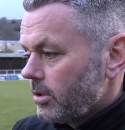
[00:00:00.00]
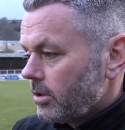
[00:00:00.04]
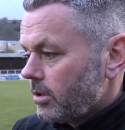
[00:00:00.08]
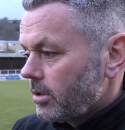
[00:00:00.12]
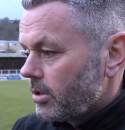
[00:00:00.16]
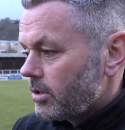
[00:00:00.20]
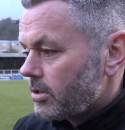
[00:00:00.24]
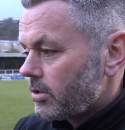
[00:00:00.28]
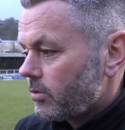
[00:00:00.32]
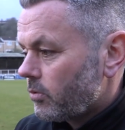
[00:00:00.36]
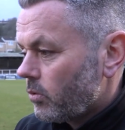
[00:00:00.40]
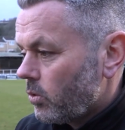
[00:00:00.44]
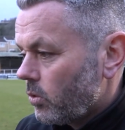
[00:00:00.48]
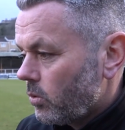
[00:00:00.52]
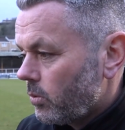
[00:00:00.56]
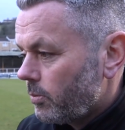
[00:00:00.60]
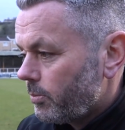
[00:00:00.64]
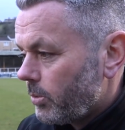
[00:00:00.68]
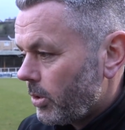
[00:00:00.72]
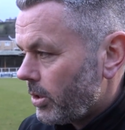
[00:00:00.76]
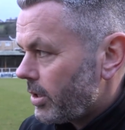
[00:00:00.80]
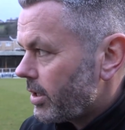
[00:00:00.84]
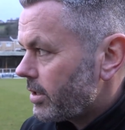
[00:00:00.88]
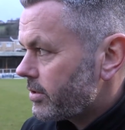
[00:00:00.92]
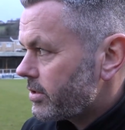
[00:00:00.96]
because they're all
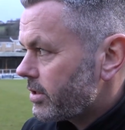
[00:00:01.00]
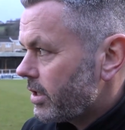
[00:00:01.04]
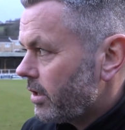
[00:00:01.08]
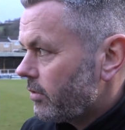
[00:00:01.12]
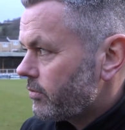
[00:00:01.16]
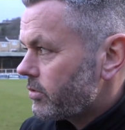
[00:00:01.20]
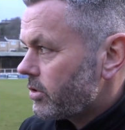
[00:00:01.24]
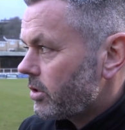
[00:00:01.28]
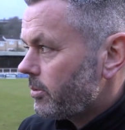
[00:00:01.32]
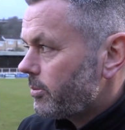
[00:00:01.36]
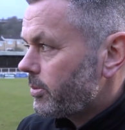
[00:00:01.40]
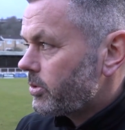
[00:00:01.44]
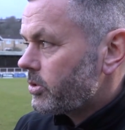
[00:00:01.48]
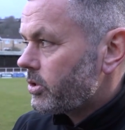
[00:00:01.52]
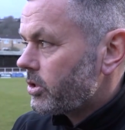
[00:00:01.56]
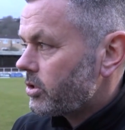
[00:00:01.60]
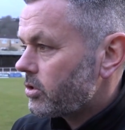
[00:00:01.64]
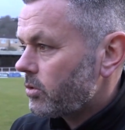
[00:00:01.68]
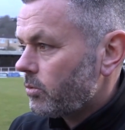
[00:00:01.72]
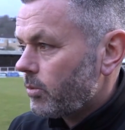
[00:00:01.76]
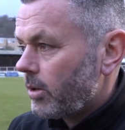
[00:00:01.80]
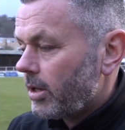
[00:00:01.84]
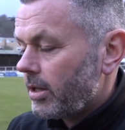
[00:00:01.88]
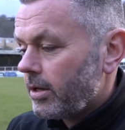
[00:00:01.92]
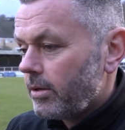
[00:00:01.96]
putting ourselves in a
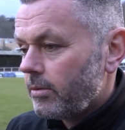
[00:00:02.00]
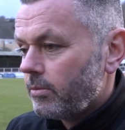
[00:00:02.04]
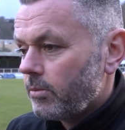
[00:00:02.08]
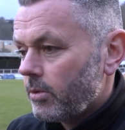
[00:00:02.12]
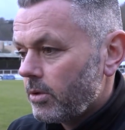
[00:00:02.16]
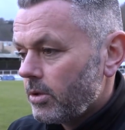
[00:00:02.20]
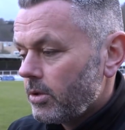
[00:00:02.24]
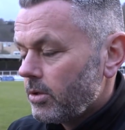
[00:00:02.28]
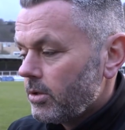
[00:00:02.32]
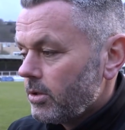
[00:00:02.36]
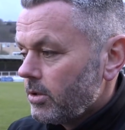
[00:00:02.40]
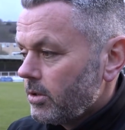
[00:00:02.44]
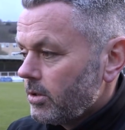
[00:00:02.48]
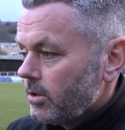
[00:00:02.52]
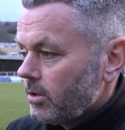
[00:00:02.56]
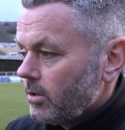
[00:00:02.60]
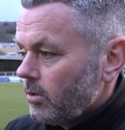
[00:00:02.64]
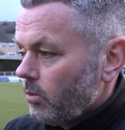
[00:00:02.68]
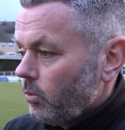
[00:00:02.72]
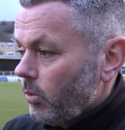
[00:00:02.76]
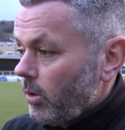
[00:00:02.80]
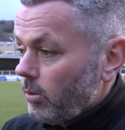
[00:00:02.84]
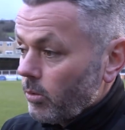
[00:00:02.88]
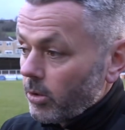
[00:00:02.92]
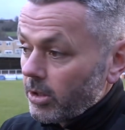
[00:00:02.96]
position where they
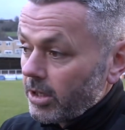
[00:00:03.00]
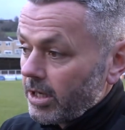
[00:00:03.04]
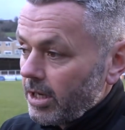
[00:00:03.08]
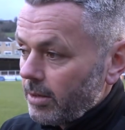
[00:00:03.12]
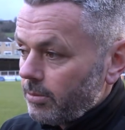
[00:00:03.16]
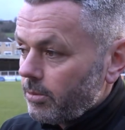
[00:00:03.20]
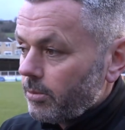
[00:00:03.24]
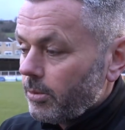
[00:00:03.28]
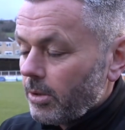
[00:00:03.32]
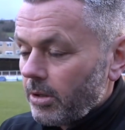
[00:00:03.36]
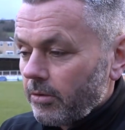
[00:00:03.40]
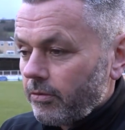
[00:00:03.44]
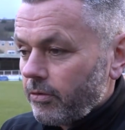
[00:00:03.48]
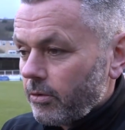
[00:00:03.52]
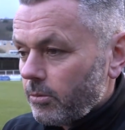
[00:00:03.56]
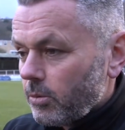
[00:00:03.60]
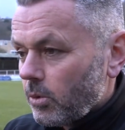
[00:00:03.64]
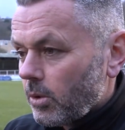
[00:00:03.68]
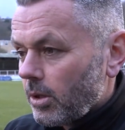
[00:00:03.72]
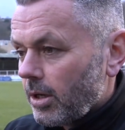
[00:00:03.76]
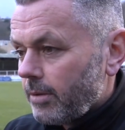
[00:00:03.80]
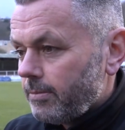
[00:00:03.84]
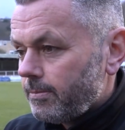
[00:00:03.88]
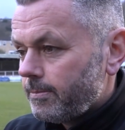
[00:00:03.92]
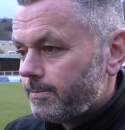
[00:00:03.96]
we want to keep them at the football
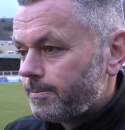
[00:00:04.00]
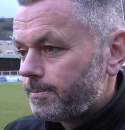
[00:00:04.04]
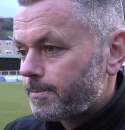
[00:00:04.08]
club.